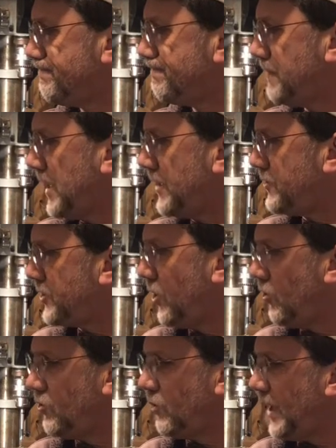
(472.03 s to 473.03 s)
And
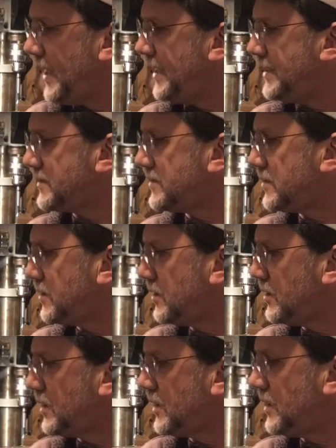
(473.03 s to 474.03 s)
tone-wise,
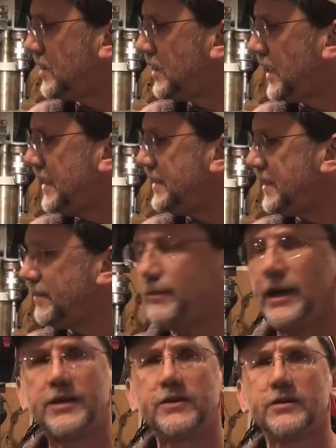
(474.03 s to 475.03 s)
I did
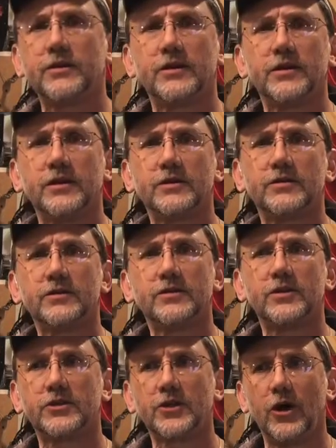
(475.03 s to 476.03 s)
mention
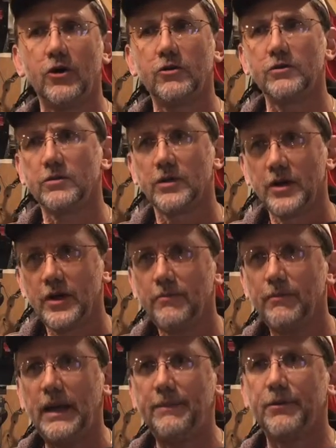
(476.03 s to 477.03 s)
the tone.
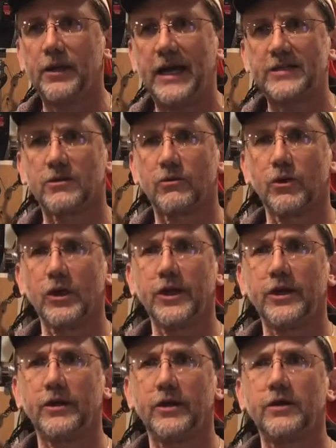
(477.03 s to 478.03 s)
Maple has a really
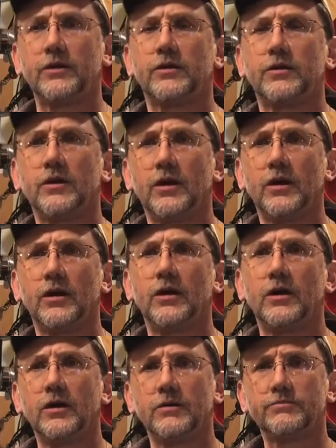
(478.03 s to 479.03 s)
good,
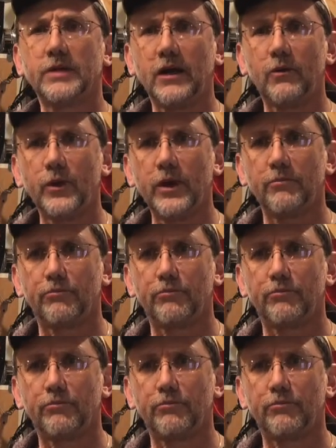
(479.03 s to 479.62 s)
not a real